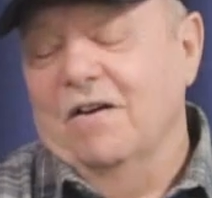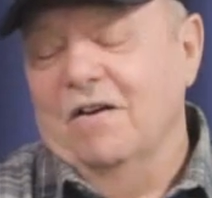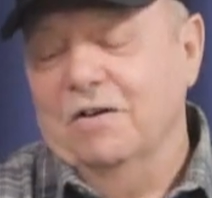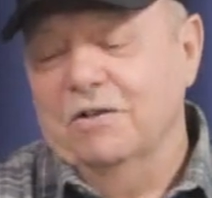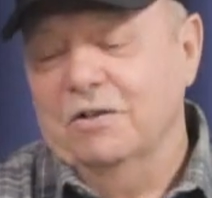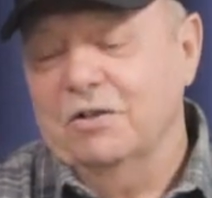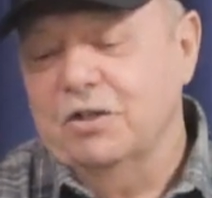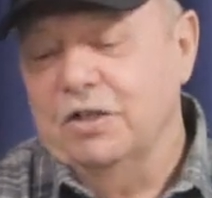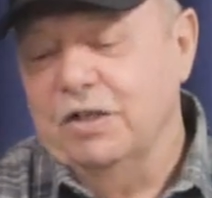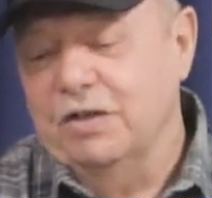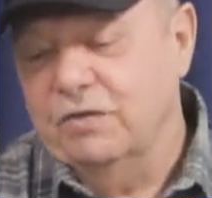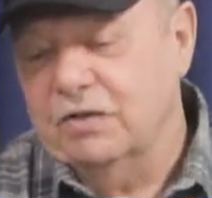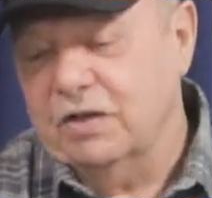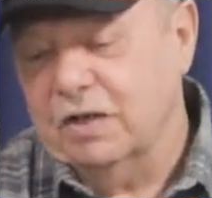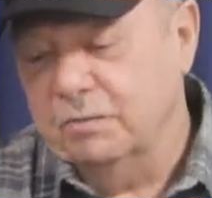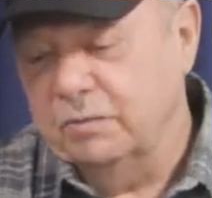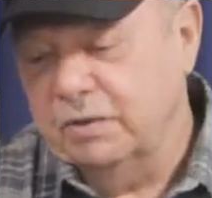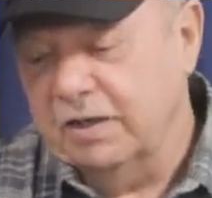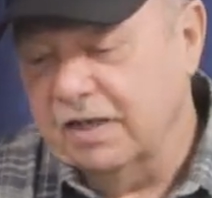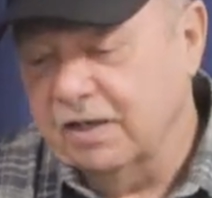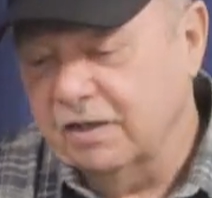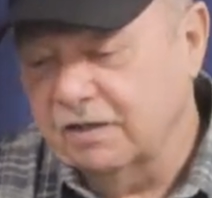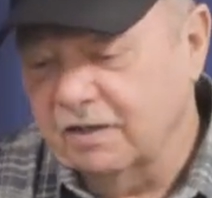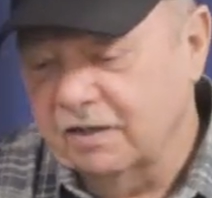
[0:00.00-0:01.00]
Our chief come
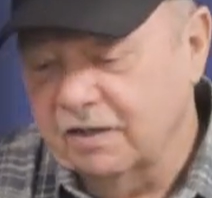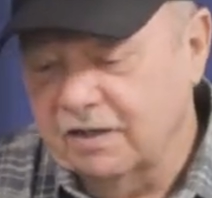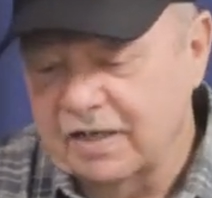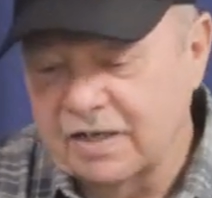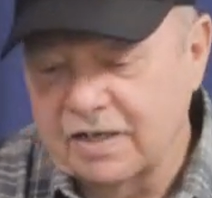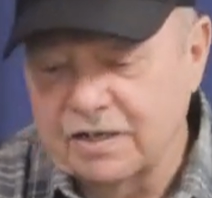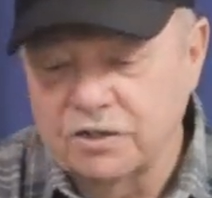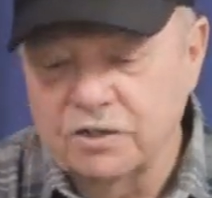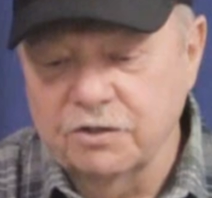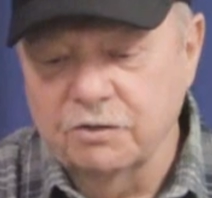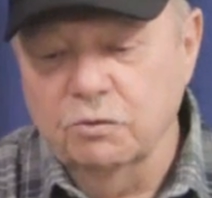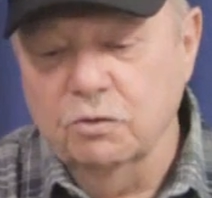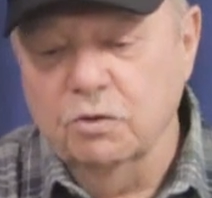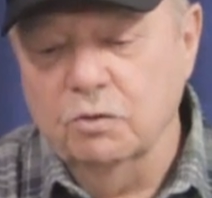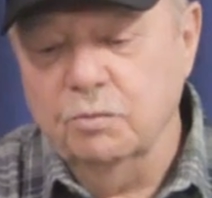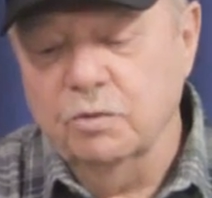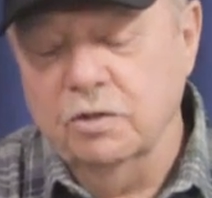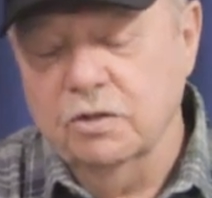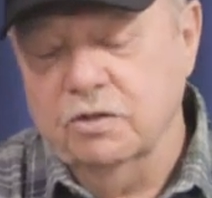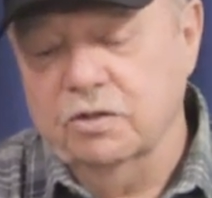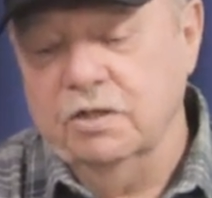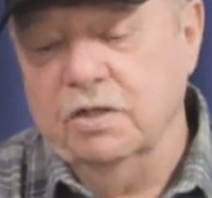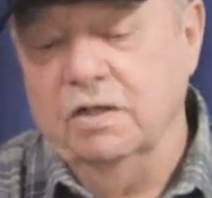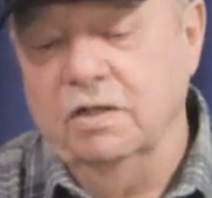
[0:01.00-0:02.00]
down to the engine room.
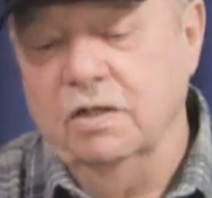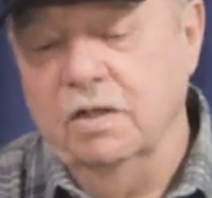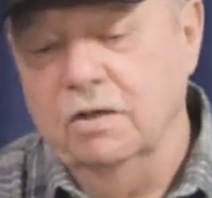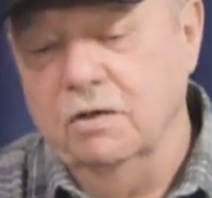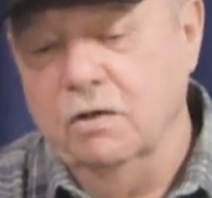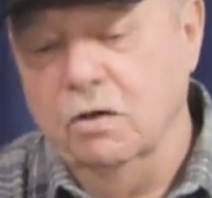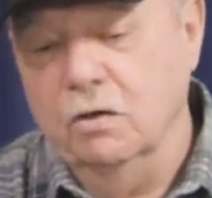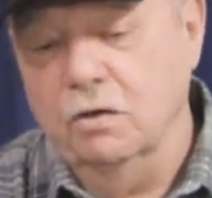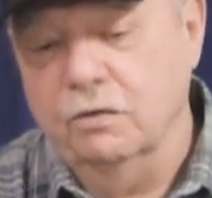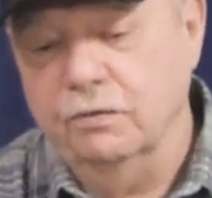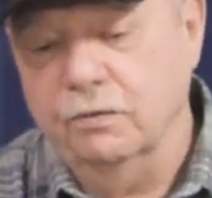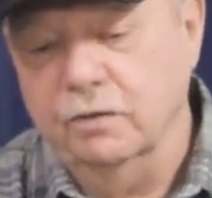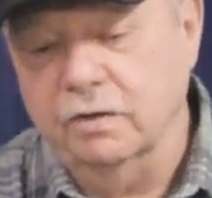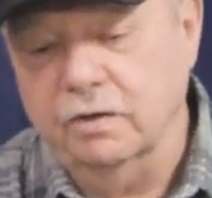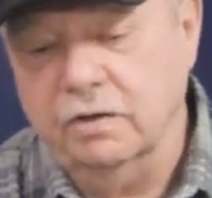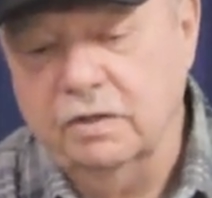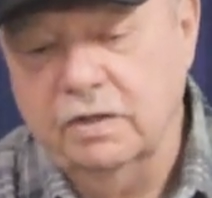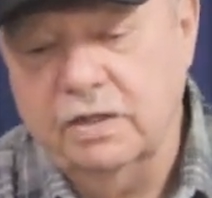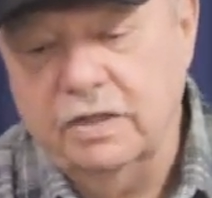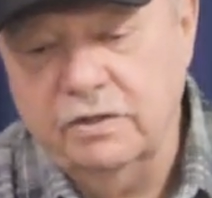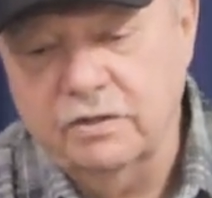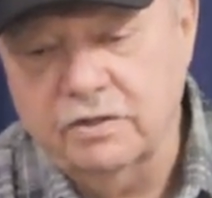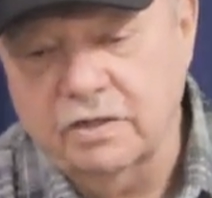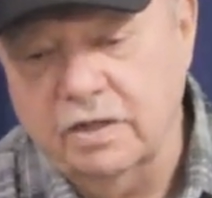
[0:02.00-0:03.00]
We were sitting in Norfolk,
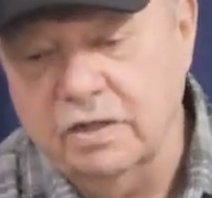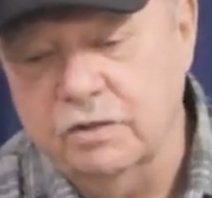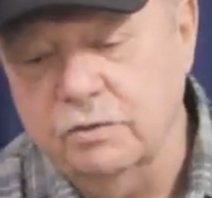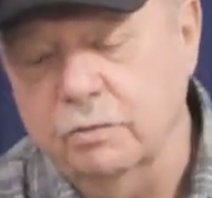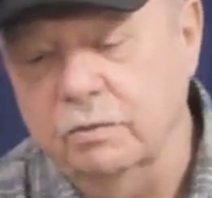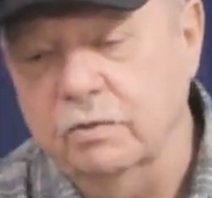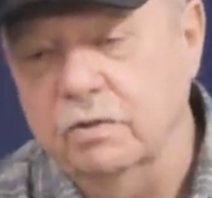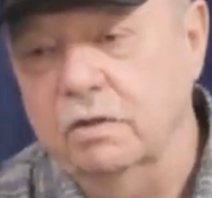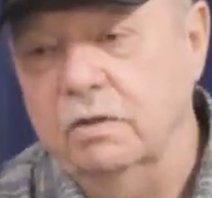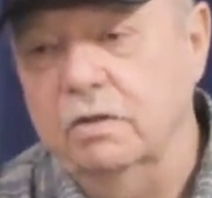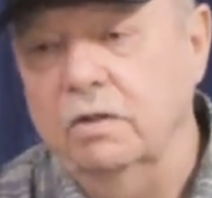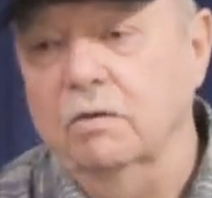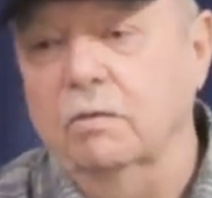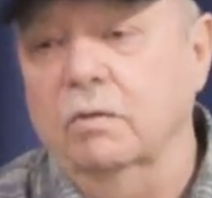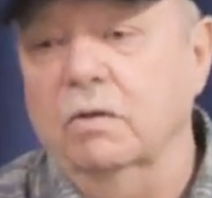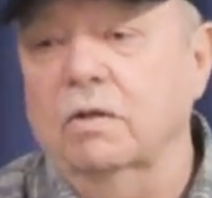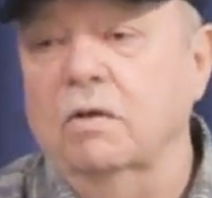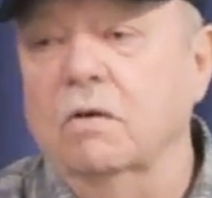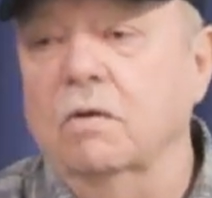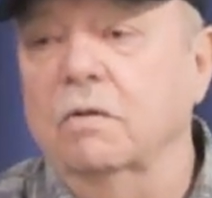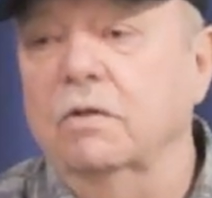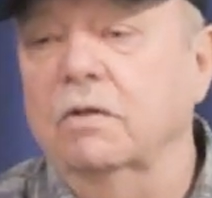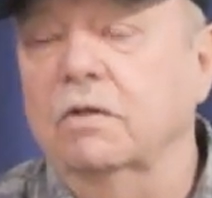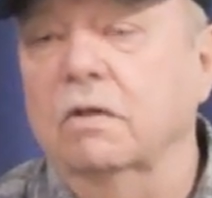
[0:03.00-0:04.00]
and he says, we're
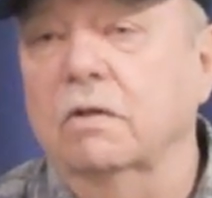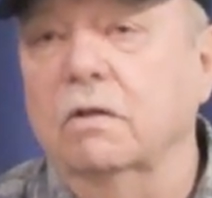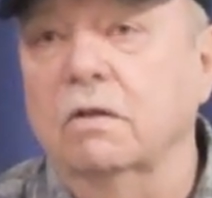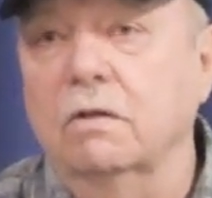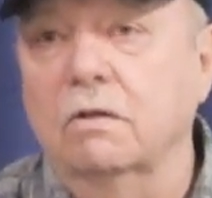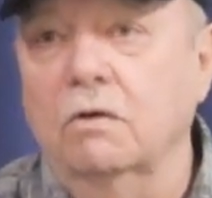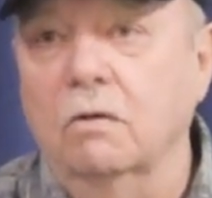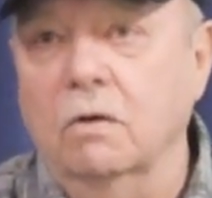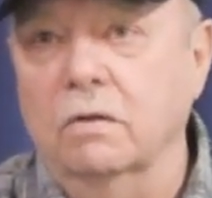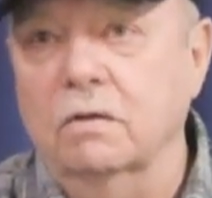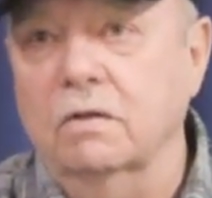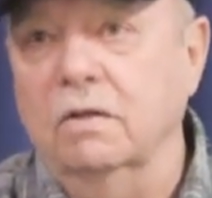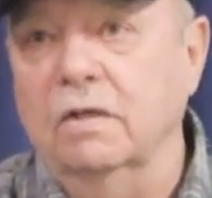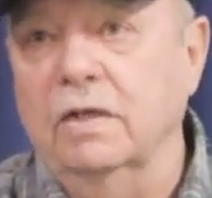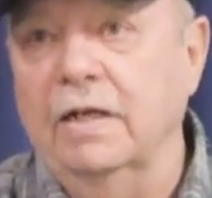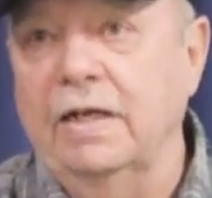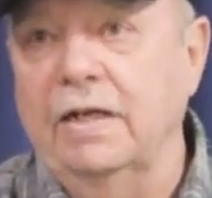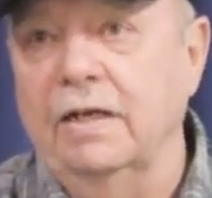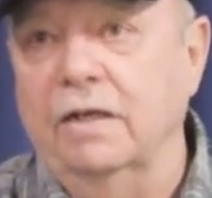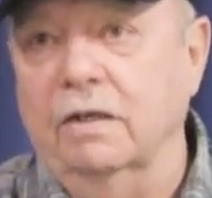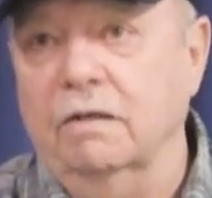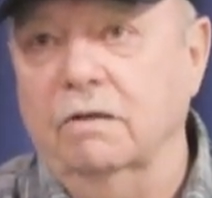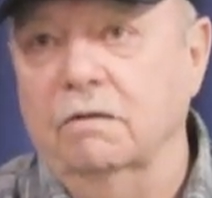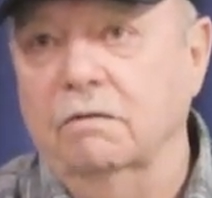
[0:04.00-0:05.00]
going to the North
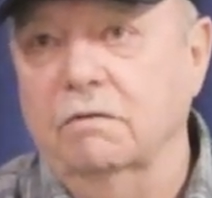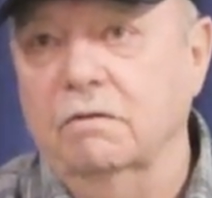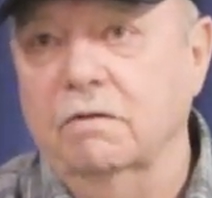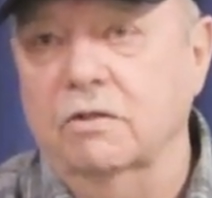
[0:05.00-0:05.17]
Atlantic.